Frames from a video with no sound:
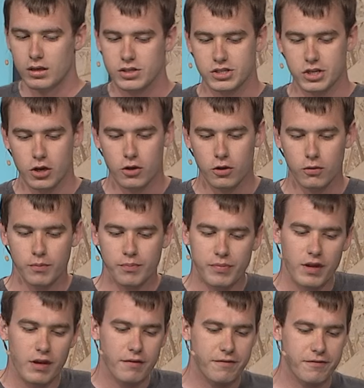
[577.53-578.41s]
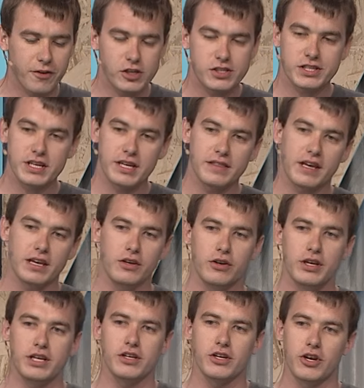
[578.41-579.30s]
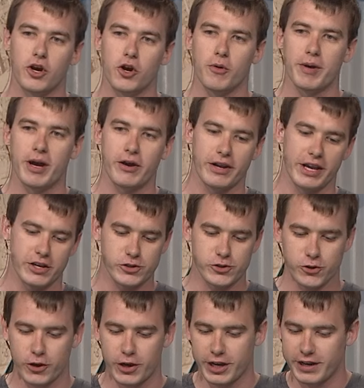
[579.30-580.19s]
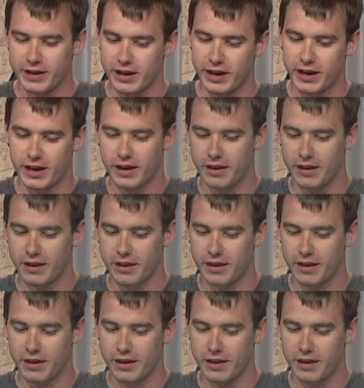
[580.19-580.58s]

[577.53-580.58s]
So first thing that you need to know about Android,